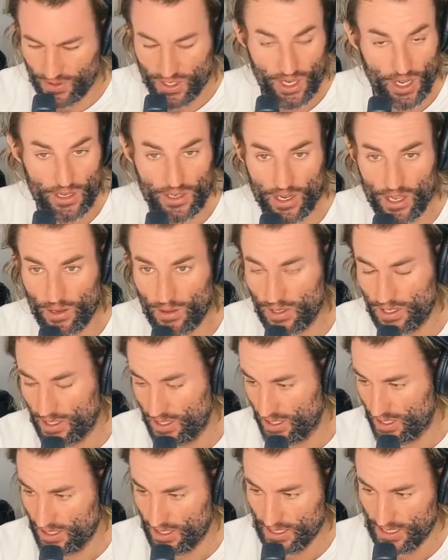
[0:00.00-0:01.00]
If you don't know
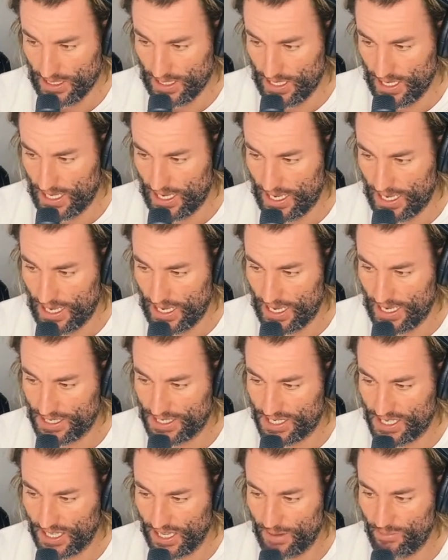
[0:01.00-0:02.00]
it,
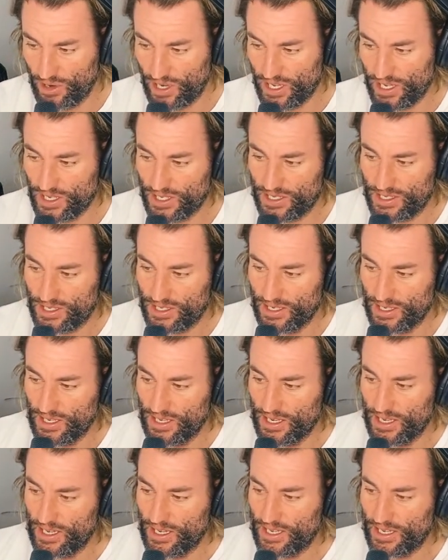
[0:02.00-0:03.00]
celebrities
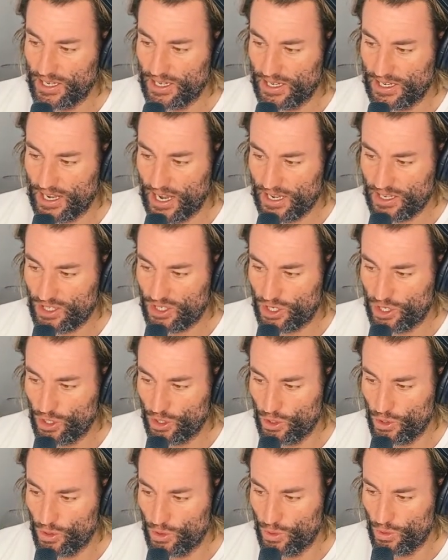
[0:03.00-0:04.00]
get
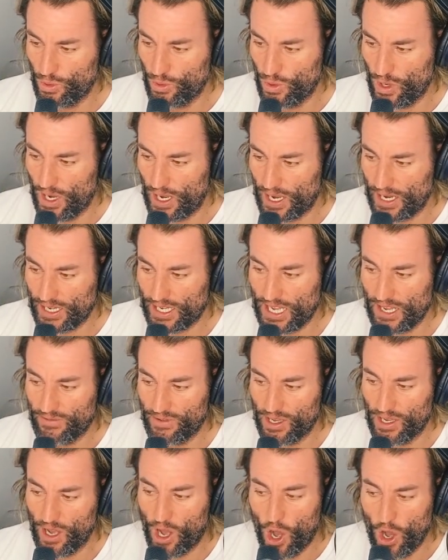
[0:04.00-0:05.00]
to
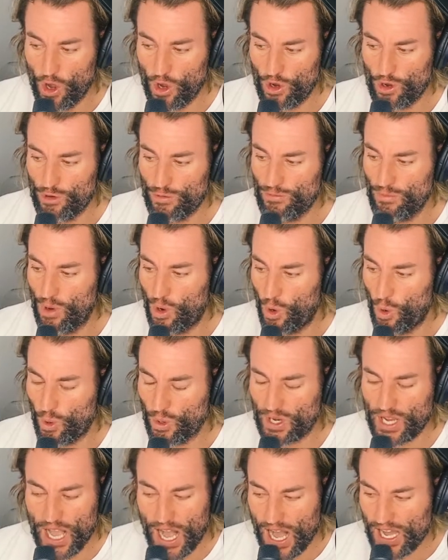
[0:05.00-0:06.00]
give a home
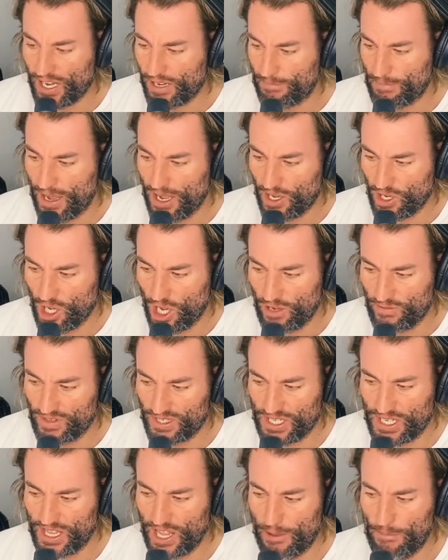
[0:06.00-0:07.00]
or garden
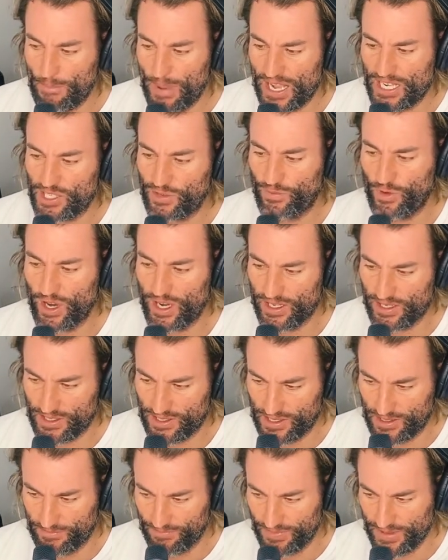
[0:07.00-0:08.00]
makeover to their best
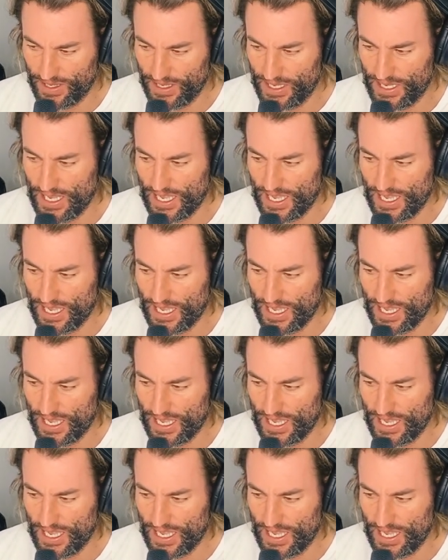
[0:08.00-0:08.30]
friends.